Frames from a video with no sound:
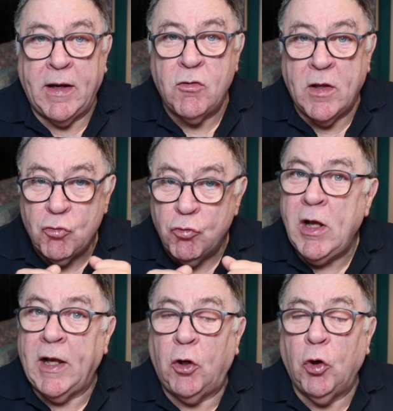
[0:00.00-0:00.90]
And it's
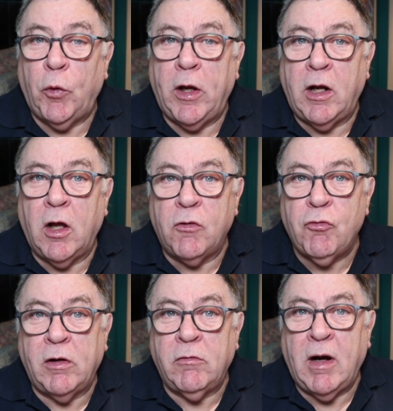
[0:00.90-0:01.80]
really good. It
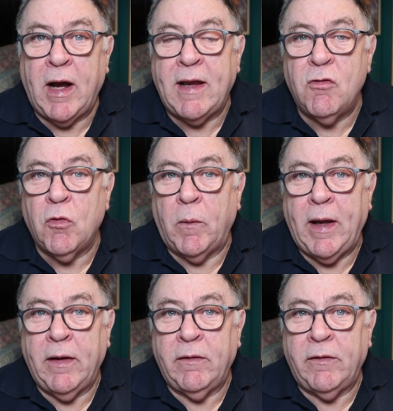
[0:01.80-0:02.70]
gets right into
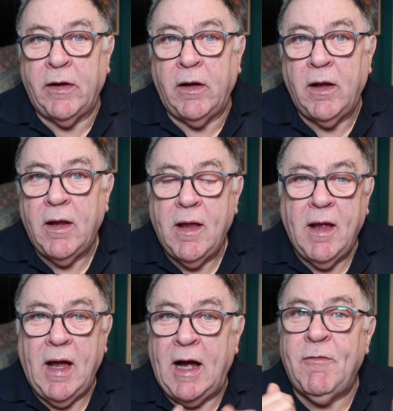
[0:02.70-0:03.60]
it, and
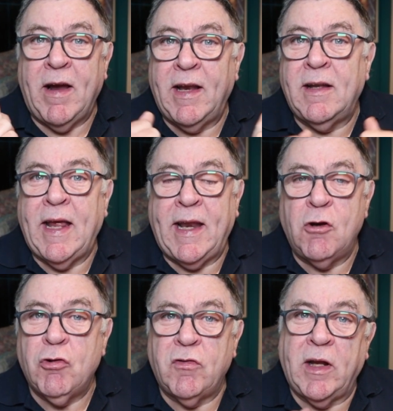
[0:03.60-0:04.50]
I find it dead
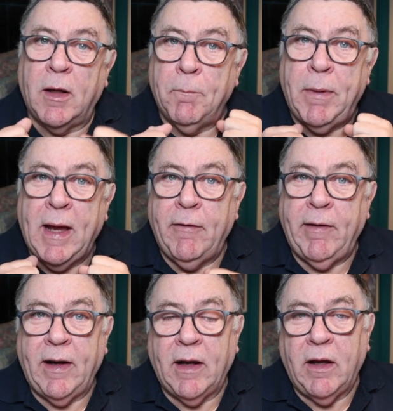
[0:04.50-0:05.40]
interesting
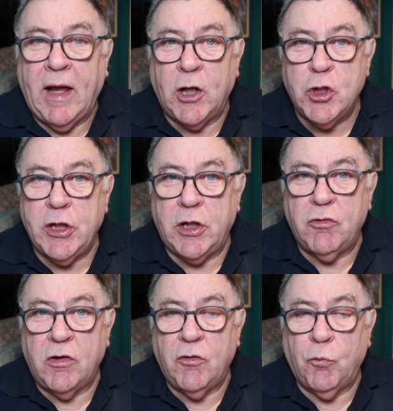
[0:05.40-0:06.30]
comparing energy
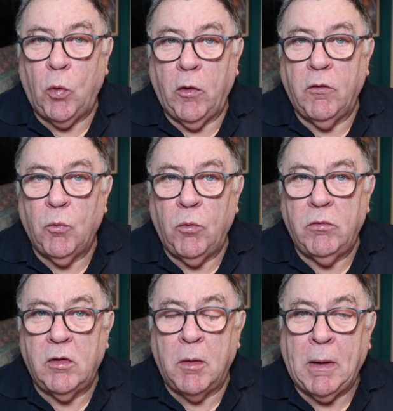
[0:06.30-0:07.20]
usage of one
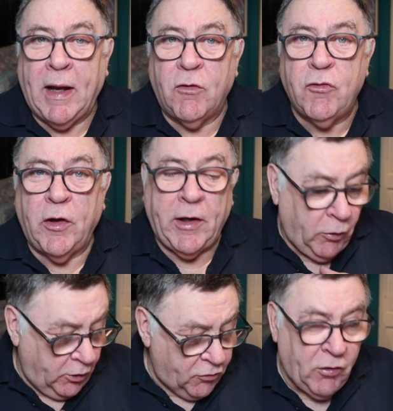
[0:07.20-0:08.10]
appliance to the
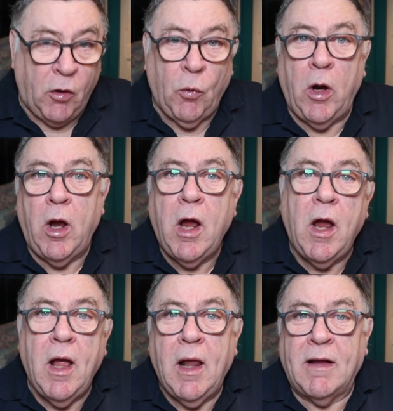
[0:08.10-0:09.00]
other. So like
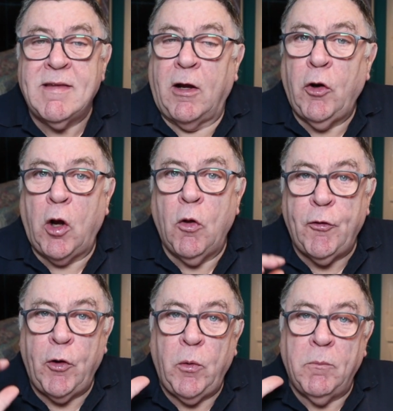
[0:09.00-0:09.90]
I said, I'm going to go
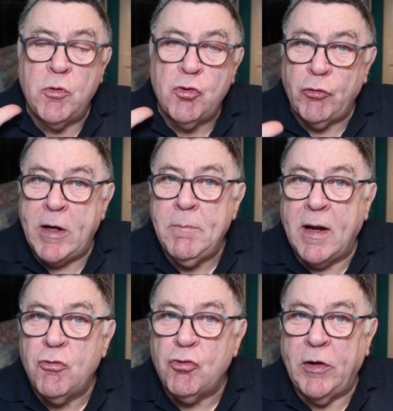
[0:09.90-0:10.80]
through them screen
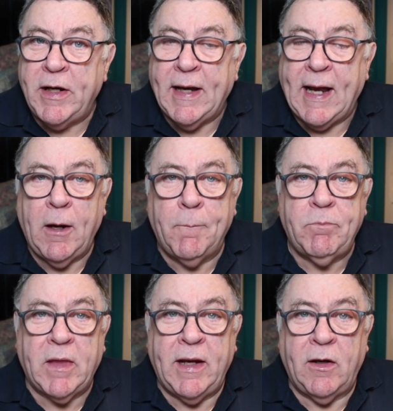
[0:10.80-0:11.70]
by screen now
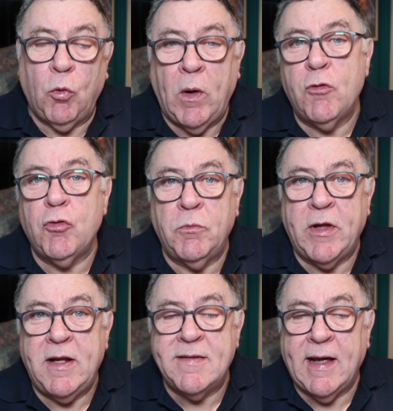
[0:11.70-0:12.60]
in quite some
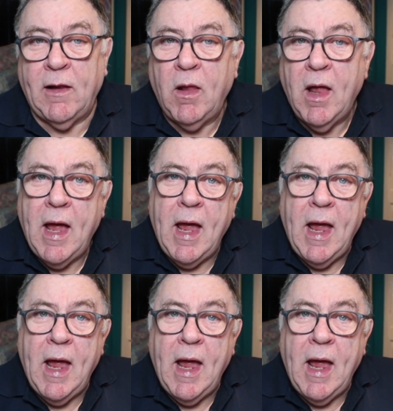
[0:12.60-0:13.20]
detail.